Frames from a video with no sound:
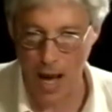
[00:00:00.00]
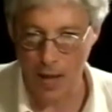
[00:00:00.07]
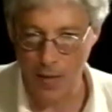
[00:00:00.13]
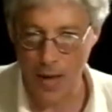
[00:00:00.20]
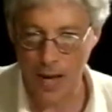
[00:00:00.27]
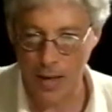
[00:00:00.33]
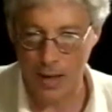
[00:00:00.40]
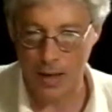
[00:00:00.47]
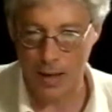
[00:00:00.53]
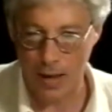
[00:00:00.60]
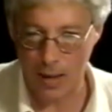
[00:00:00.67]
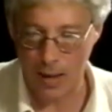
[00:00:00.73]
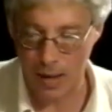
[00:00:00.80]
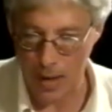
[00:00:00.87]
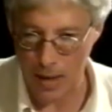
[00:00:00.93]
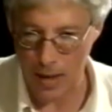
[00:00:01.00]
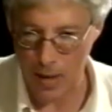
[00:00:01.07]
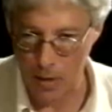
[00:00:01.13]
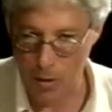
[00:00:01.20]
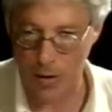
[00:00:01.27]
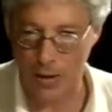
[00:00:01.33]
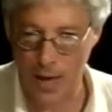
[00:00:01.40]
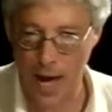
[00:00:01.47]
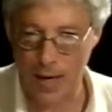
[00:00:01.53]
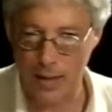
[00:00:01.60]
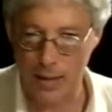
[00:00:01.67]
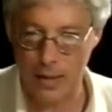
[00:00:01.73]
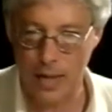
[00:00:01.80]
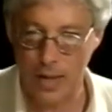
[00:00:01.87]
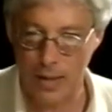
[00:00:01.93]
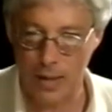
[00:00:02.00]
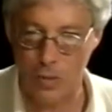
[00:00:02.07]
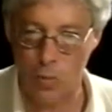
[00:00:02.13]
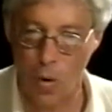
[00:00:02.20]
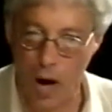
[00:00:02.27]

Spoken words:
and then look at that in this